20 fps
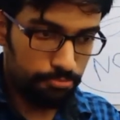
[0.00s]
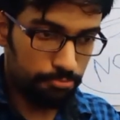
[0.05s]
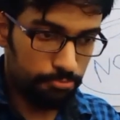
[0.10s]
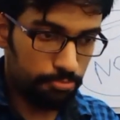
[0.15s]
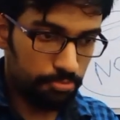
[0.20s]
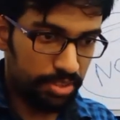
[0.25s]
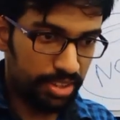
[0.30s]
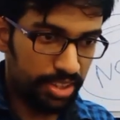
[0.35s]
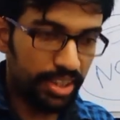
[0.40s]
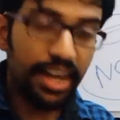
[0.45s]

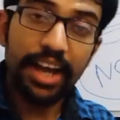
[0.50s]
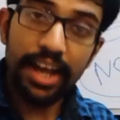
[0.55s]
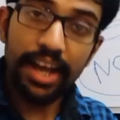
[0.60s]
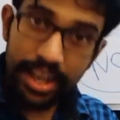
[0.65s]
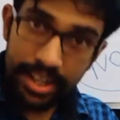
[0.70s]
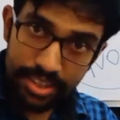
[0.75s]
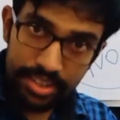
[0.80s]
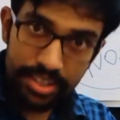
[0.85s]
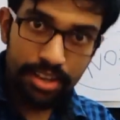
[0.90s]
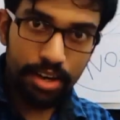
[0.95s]

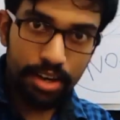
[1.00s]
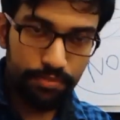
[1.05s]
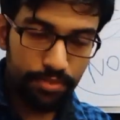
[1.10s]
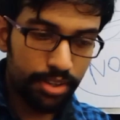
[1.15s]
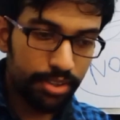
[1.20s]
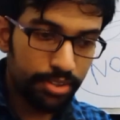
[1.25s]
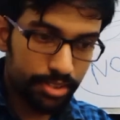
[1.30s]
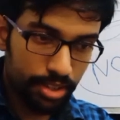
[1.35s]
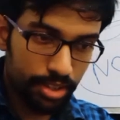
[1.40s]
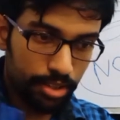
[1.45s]

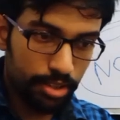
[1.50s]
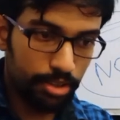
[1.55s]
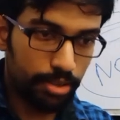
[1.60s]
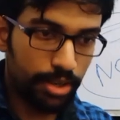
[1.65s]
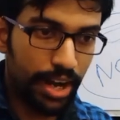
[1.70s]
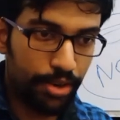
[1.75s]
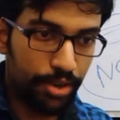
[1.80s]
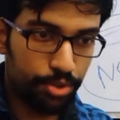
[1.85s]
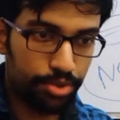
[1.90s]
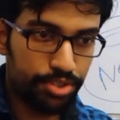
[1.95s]
thereafter the
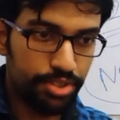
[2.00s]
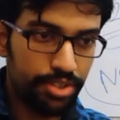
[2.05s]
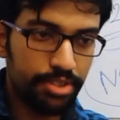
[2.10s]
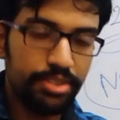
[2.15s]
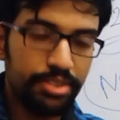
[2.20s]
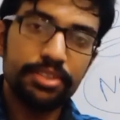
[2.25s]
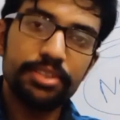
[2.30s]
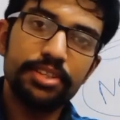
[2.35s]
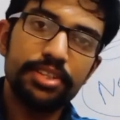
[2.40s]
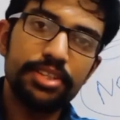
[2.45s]

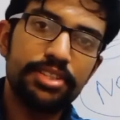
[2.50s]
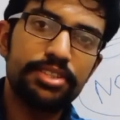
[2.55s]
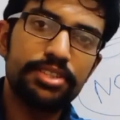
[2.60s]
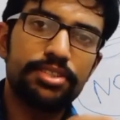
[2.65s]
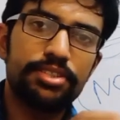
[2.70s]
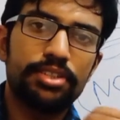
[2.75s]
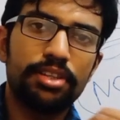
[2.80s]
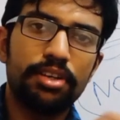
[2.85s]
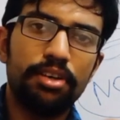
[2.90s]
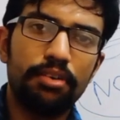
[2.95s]
nitrogen
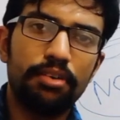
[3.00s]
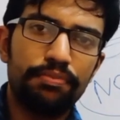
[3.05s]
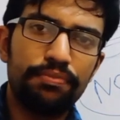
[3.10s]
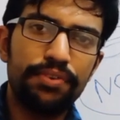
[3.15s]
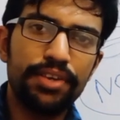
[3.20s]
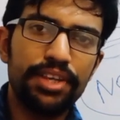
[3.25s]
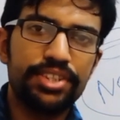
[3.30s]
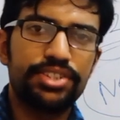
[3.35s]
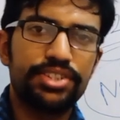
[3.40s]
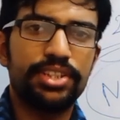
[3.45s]
is
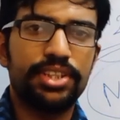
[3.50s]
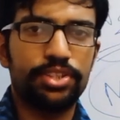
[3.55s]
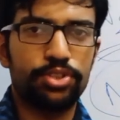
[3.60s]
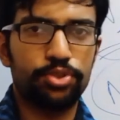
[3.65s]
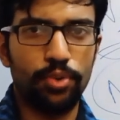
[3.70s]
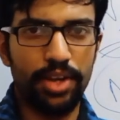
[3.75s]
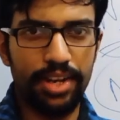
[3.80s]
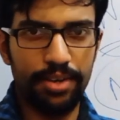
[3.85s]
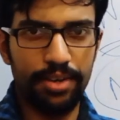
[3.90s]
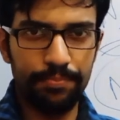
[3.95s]
fixed in the
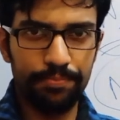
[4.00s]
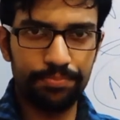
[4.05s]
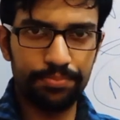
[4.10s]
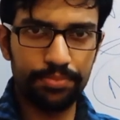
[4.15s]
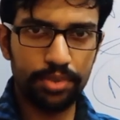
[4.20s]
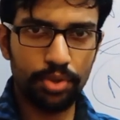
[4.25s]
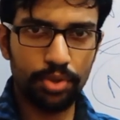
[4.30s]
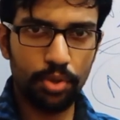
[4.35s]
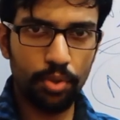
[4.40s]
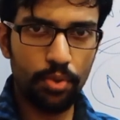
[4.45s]
soil.
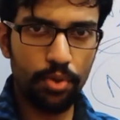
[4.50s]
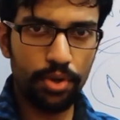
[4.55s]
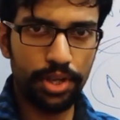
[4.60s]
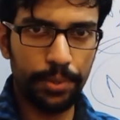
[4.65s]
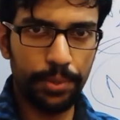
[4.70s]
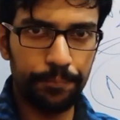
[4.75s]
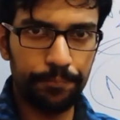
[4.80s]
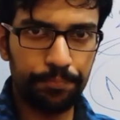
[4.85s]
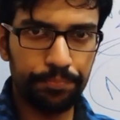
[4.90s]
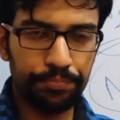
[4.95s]
Okay.